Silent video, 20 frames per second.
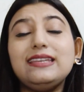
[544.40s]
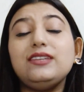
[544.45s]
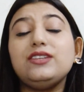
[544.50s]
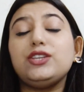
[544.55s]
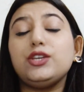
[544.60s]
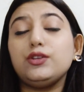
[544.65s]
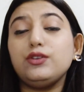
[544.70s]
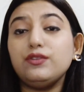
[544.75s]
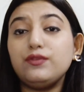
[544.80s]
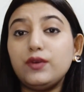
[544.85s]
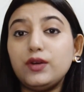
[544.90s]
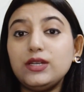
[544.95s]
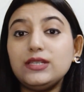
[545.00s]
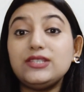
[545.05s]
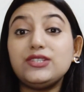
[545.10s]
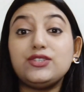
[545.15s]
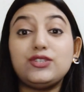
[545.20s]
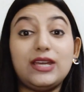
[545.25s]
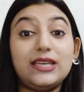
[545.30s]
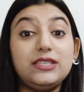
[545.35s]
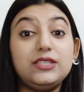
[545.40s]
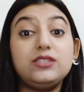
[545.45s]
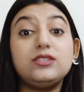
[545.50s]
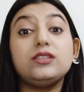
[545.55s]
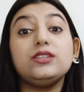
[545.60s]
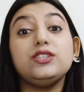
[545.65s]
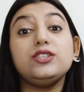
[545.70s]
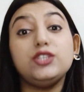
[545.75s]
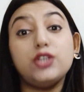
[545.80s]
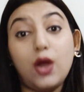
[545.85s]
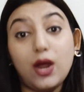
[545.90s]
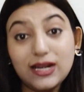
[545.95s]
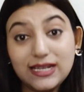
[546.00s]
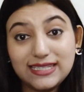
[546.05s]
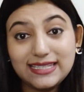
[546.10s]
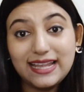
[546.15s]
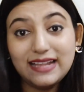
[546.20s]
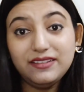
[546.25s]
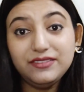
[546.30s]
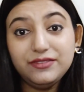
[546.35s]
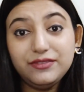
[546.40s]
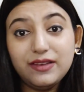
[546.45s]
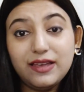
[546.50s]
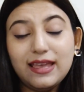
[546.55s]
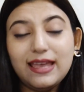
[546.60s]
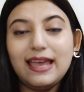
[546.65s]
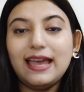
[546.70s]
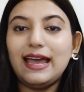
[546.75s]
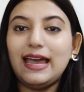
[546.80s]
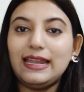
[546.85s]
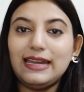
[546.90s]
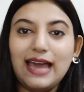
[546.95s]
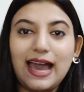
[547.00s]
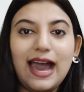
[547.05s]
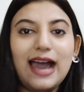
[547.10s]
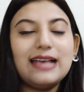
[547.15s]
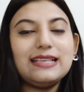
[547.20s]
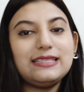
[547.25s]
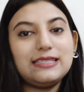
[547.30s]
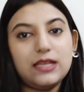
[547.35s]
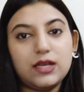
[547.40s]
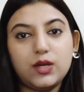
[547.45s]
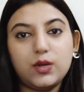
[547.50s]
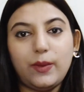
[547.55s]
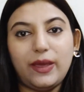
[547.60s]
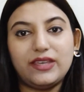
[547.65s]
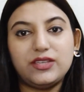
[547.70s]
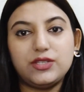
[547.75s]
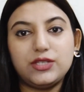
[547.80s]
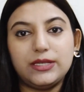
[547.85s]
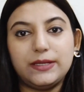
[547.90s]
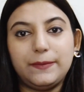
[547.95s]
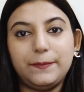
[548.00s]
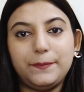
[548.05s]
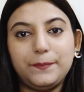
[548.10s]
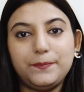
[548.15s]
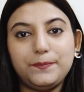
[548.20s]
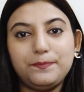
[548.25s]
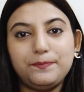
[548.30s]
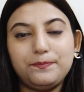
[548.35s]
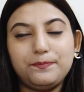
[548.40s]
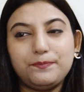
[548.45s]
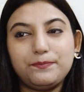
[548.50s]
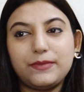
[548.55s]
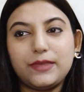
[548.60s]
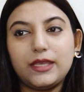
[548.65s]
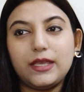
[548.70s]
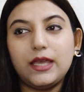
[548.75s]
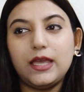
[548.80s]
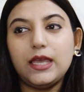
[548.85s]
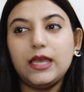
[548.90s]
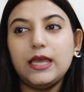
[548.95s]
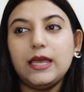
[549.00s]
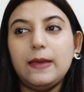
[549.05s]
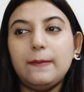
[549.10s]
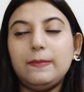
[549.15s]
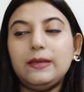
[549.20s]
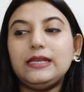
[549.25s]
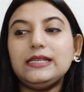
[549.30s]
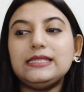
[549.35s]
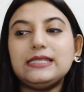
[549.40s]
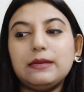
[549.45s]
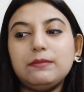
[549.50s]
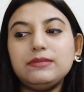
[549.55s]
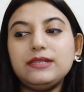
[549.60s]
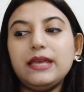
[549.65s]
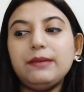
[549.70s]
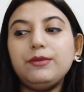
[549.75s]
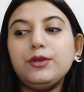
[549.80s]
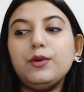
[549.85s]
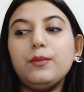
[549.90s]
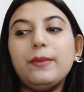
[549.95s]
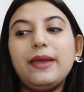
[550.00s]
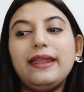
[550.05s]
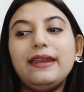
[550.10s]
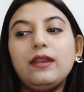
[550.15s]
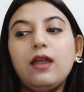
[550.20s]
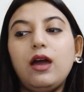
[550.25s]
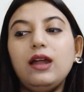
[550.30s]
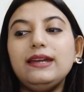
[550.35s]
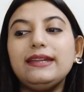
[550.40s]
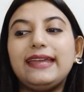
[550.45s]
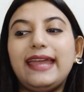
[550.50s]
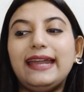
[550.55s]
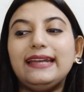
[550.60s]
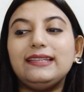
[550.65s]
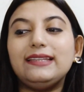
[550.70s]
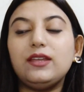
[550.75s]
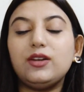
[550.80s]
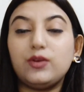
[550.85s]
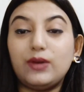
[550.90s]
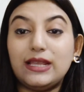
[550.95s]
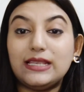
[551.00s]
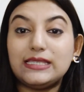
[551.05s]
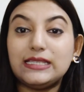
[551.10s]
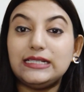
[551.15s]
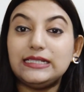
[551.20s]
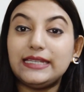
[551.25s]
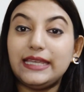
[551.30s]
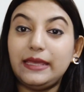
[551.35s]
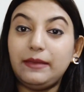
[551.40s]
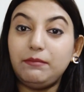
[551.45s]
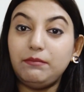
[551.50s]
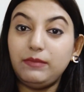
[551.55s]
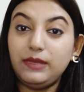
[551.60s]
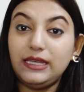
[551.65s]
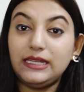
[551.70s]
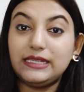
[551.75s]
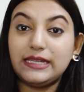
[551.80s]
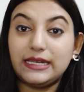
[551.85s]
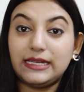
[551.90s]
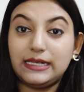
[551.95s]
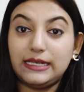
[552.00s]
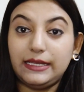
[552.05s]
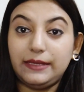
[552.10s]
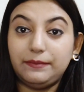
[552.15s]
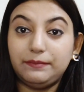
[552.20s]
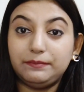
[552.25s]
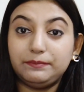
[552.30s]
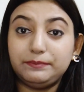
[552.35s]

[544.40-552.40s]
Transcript: the universe, trust yourself, and ask the question. Because sometimes you may not get the result immediately.